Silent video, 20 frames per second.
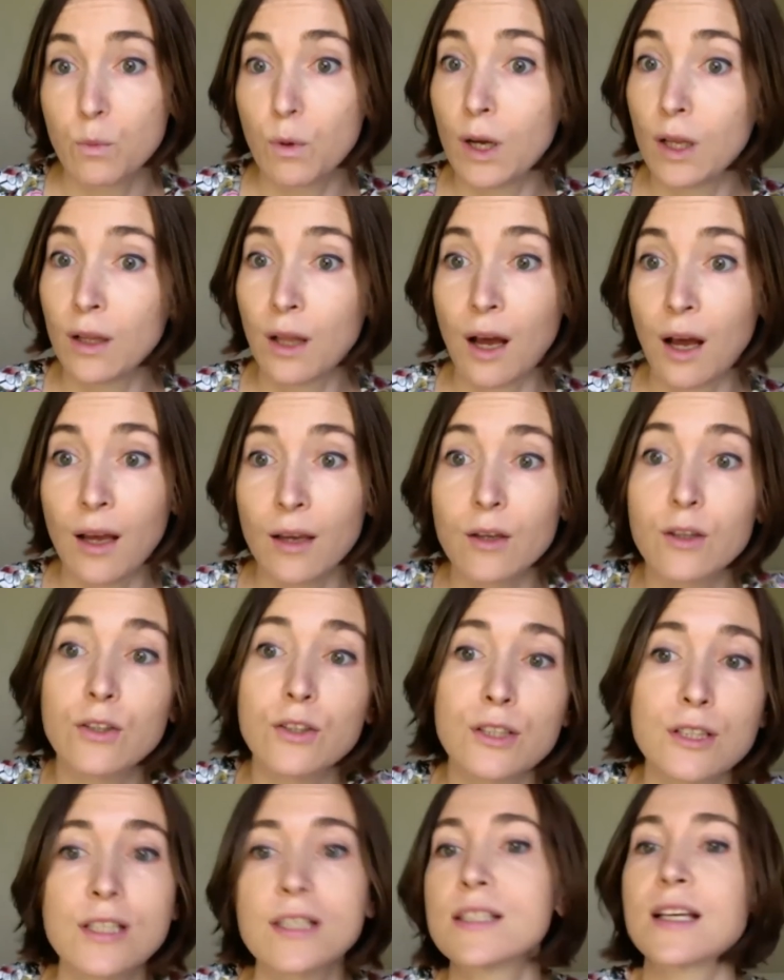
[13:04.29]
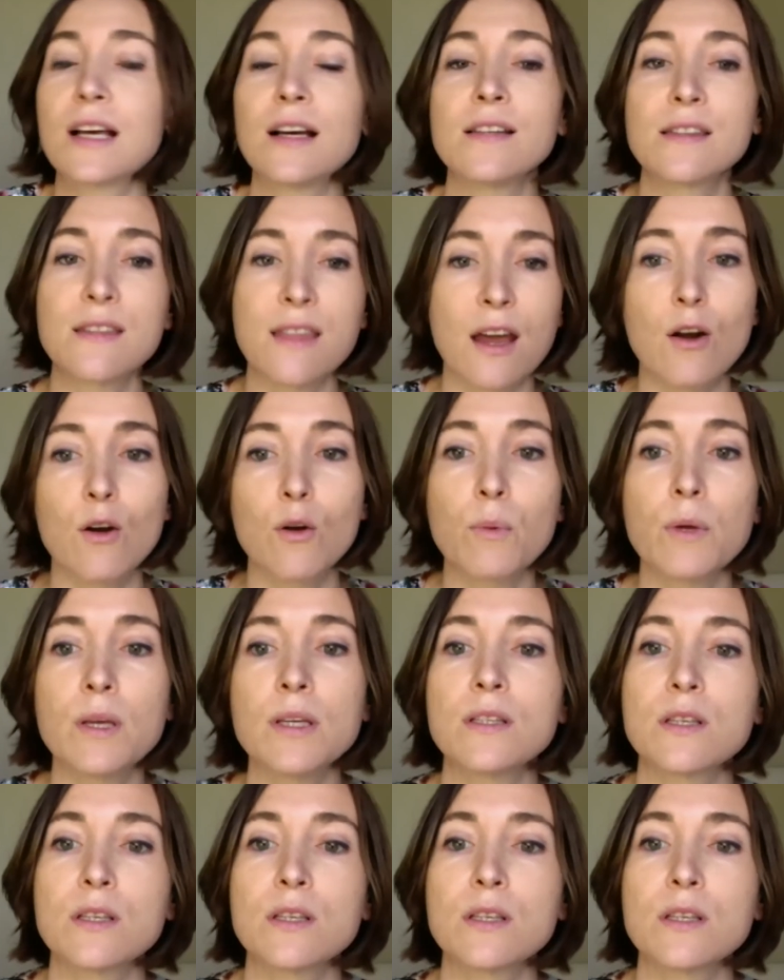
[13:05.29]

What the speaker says: Well, I couldn't discuss therapies.